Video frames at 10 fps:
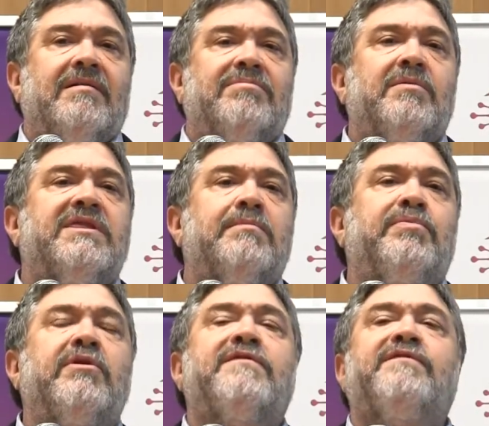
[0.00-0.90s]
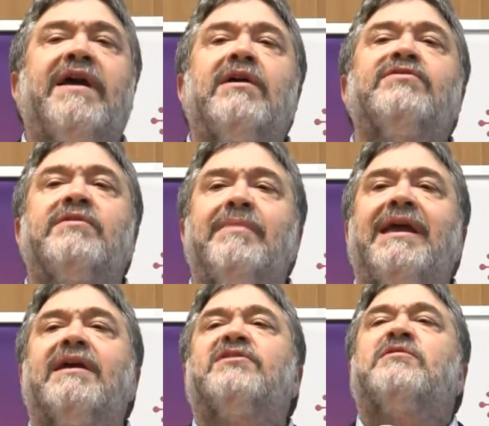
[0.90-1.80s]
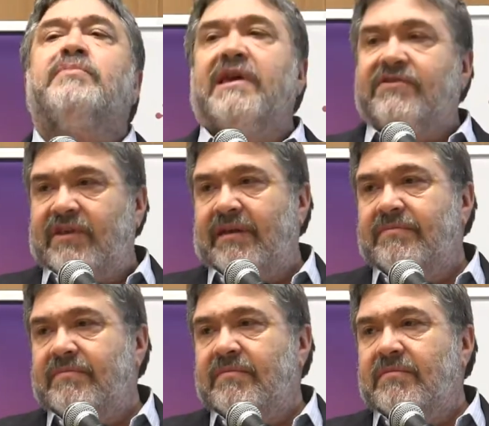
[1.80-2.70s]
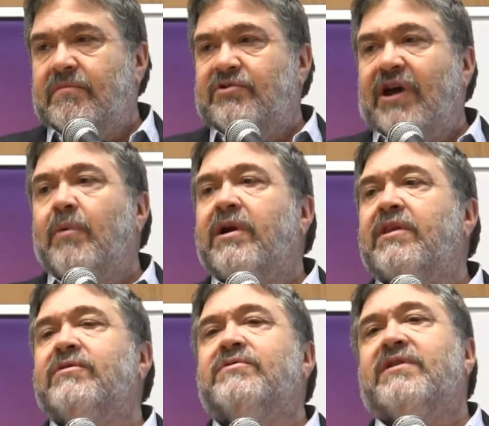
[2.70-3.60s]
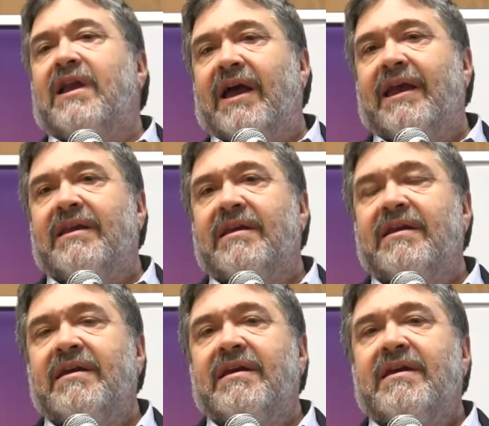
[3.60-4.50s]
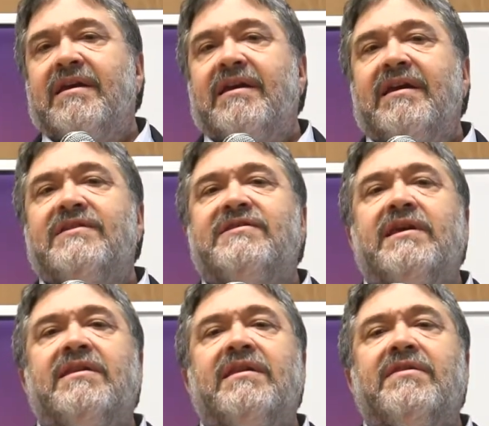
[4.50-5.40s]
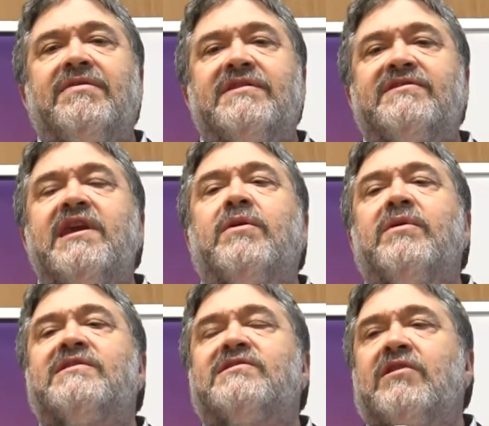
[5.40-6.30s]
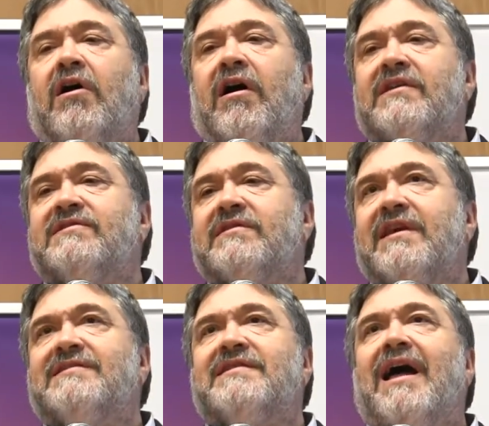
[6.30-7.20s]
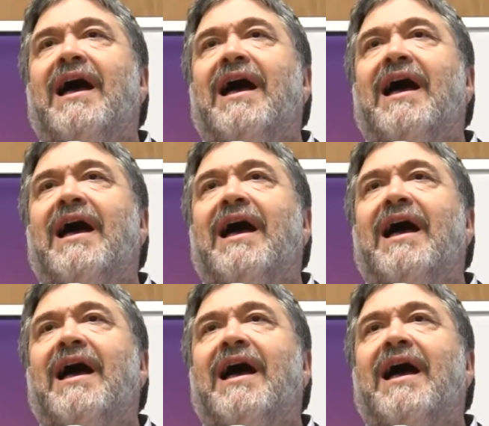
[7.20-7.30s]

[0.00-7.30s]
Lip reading: But what the book fails to make explicit, which I want to do tonight, is that the secret sauce is